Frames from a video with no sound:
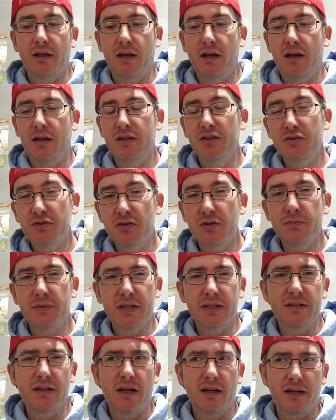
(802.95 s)
YouTube,
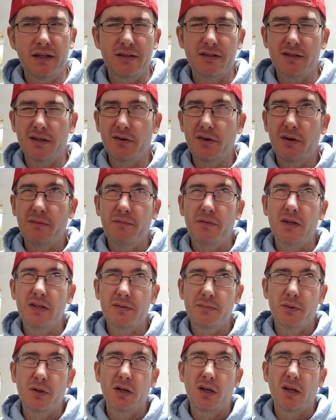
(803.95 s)
TikTok, Instagram,
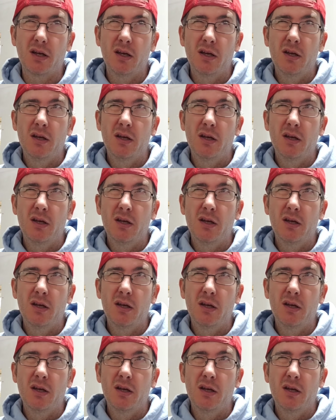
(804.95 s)
Facebook.